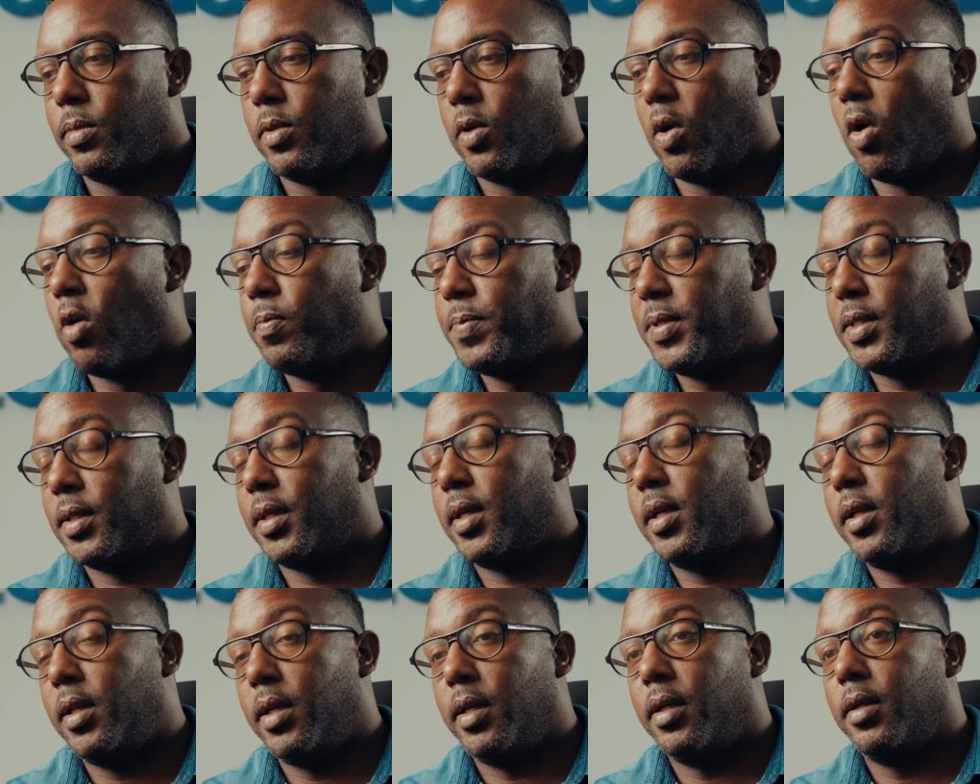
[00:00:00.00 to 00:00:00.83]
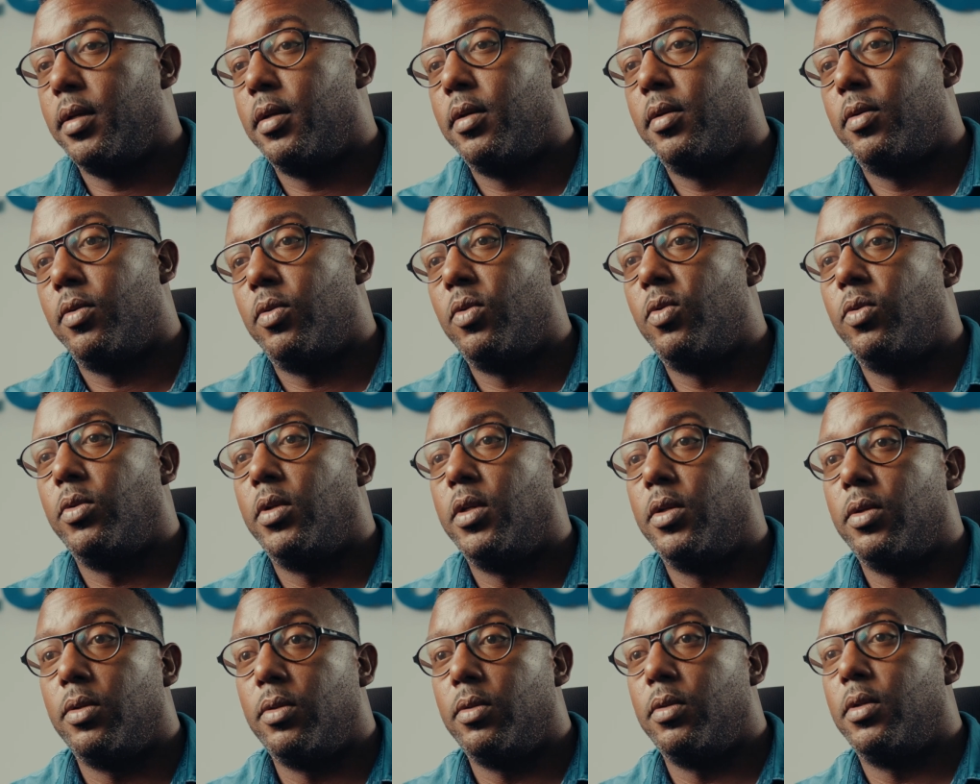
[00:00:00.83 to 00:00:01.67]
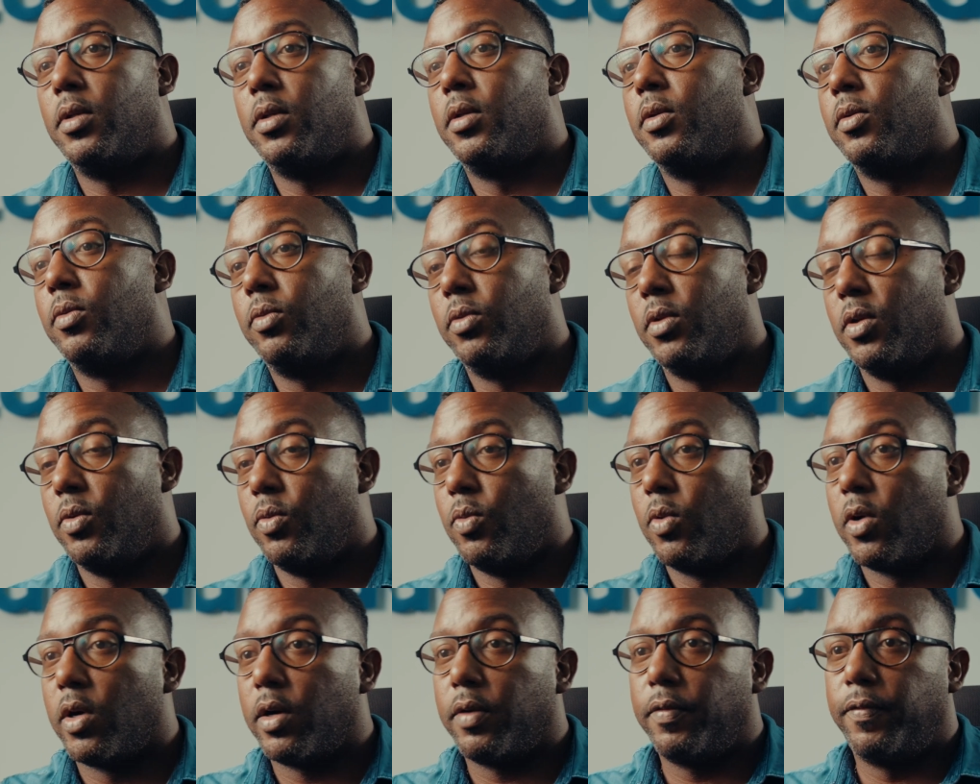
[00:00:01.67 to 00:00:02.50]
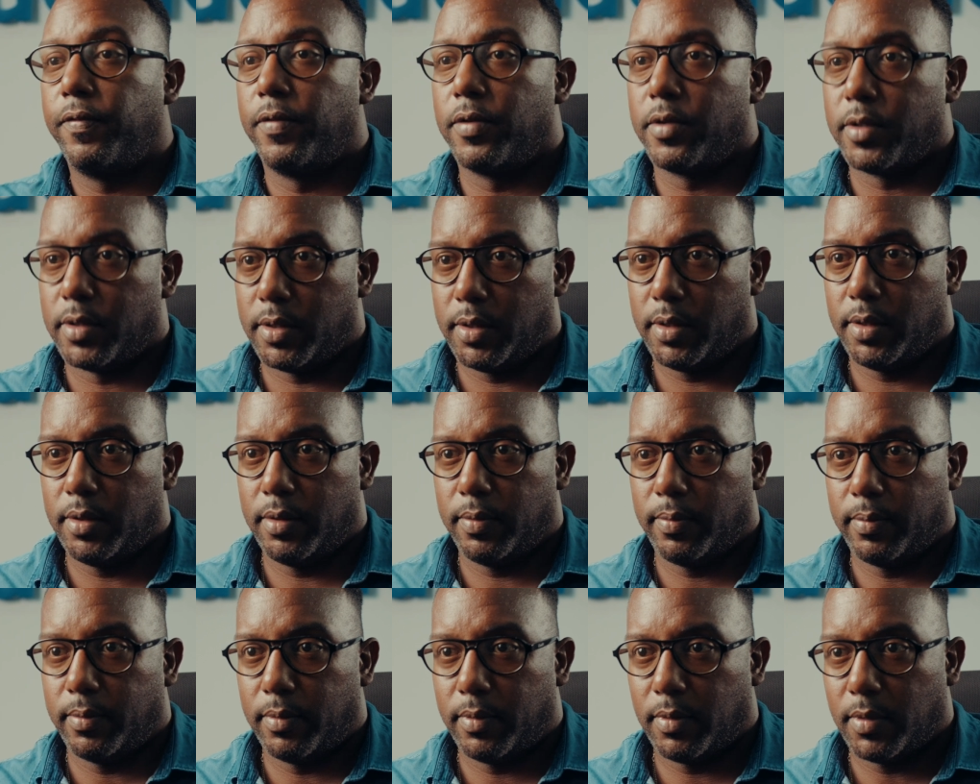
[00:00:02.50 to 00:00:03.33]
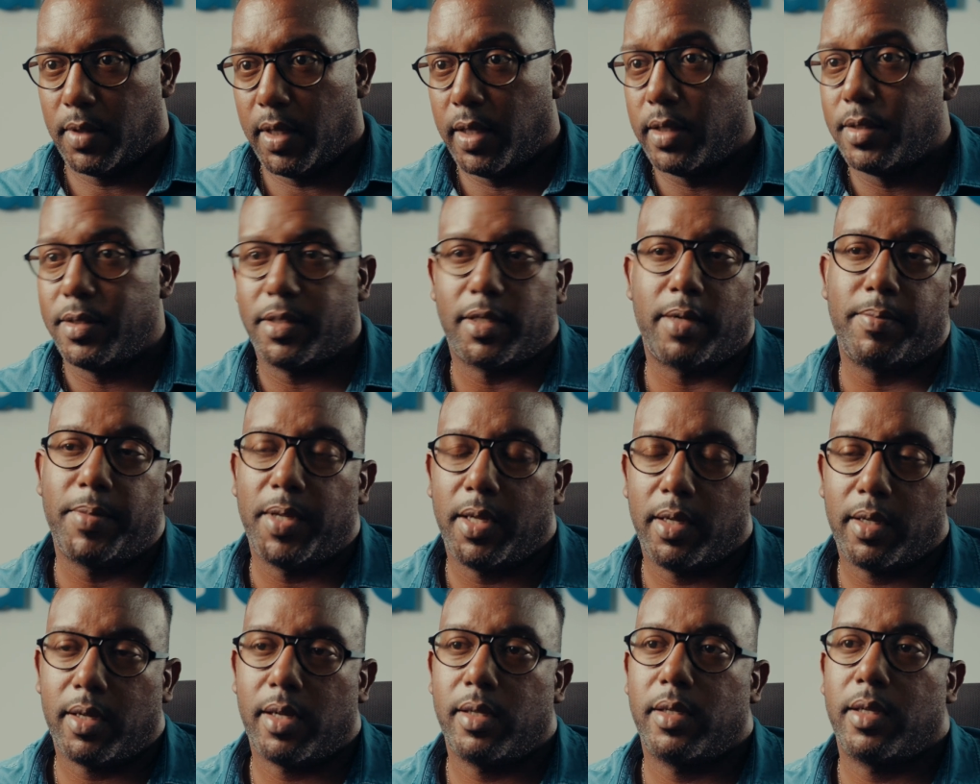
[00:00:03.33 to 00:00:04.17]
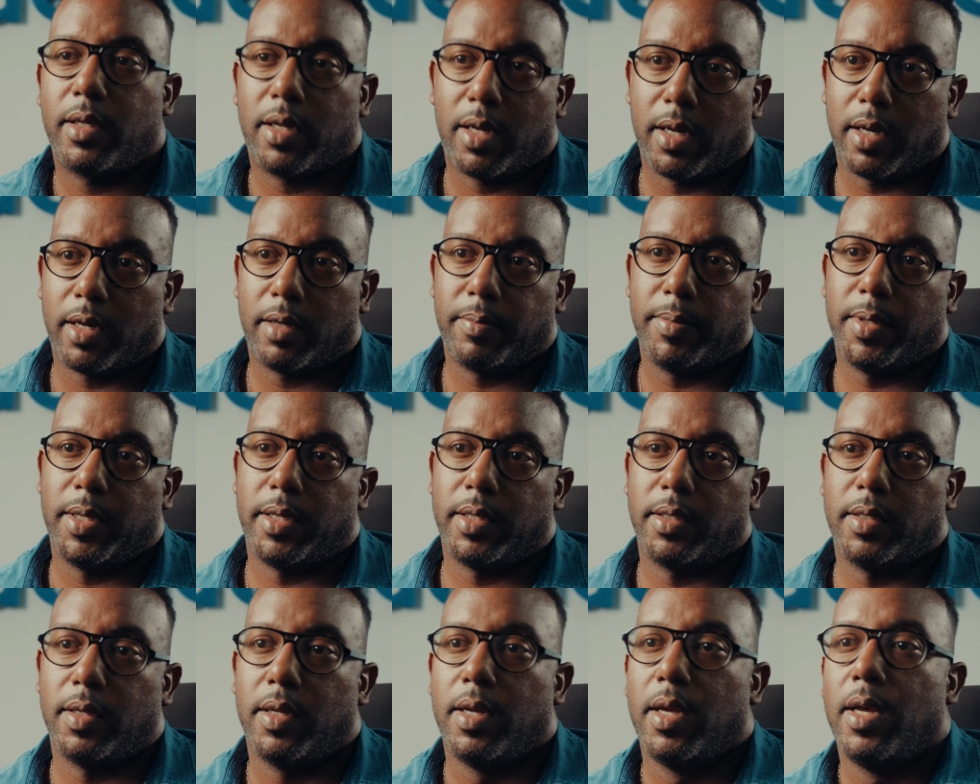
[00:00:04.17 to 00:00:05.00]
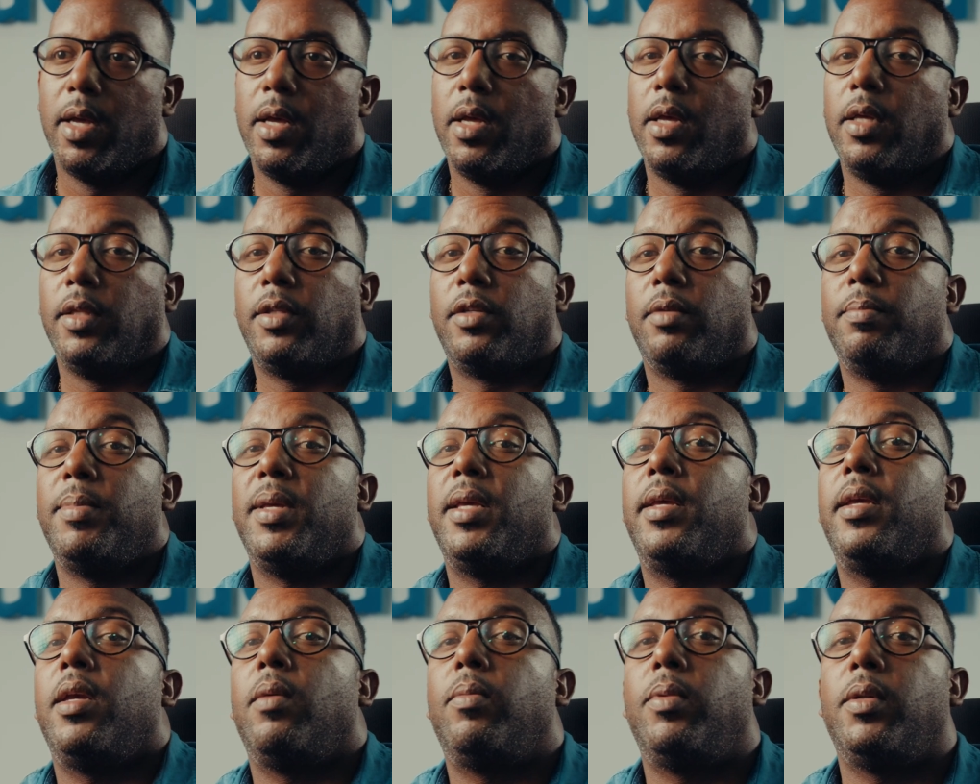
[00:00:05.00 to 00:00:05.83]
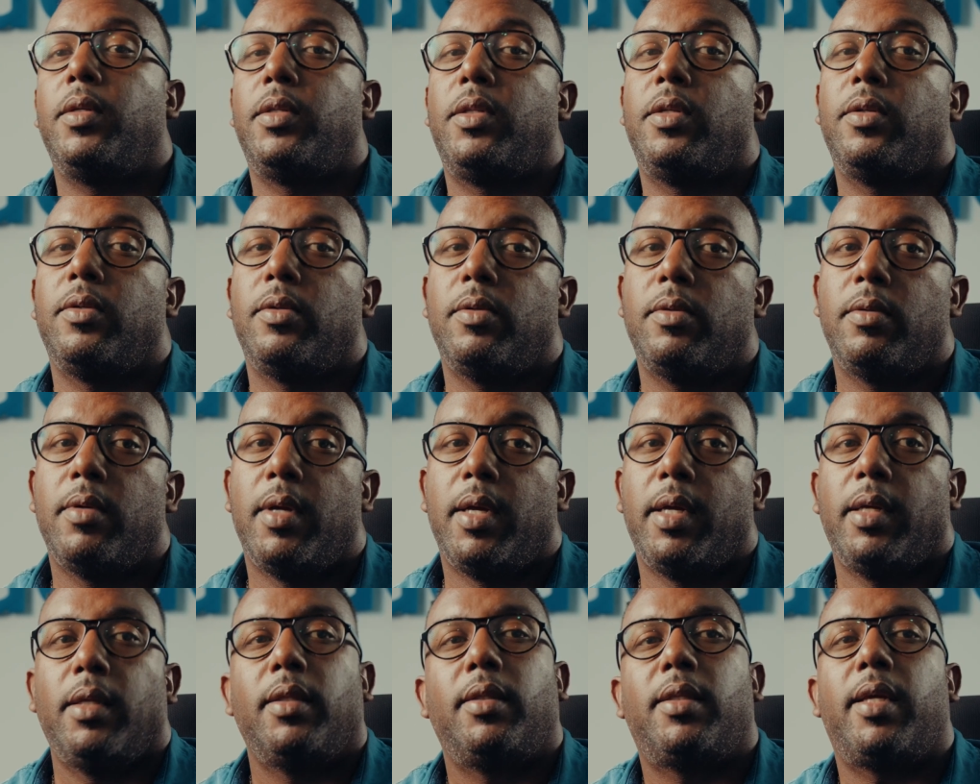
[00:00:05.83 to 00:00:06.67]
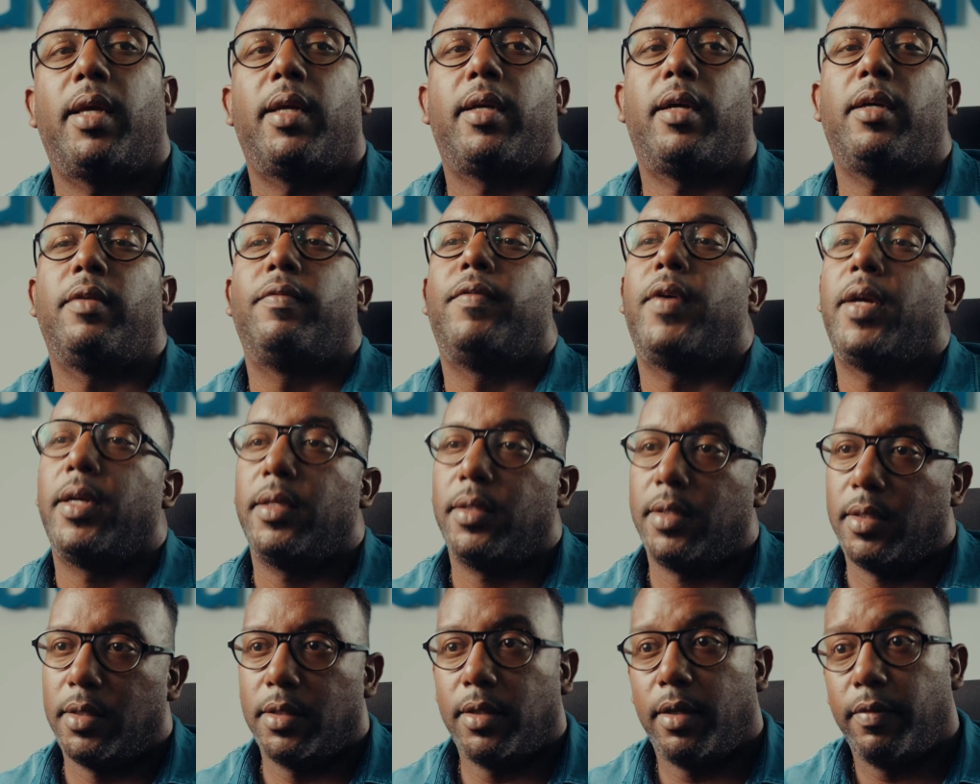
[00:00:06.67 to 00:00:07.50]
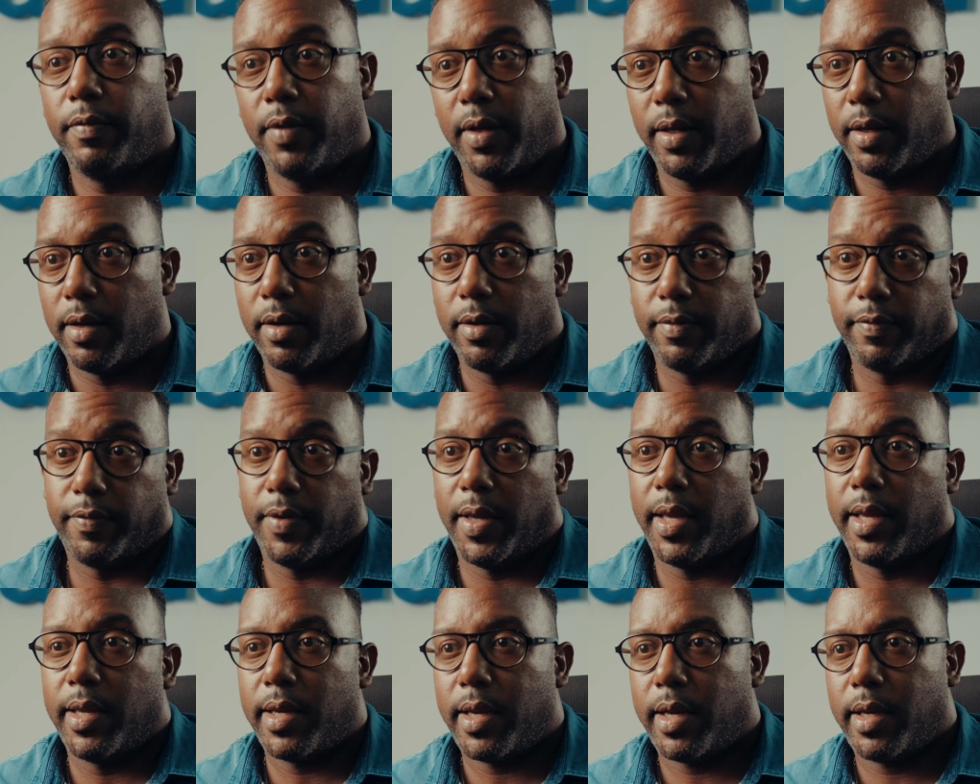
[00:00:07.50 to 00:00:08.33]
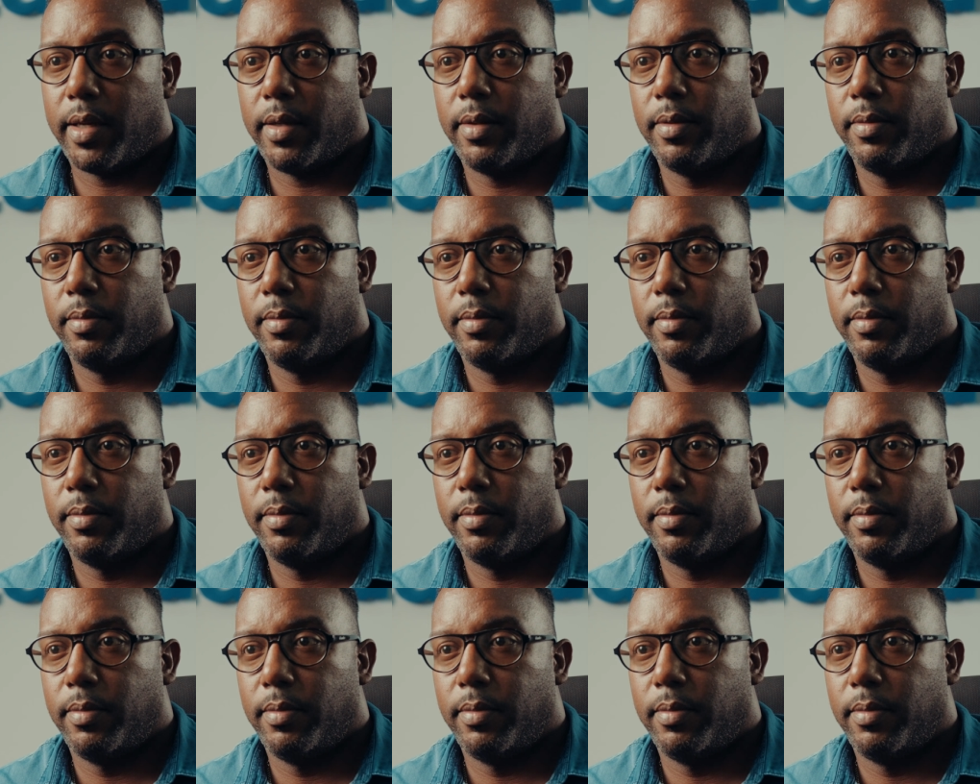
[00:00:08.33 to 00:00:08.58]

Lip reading: upskilling the workforce in Jamaica and the Caribbean to be able to take advantage of AI,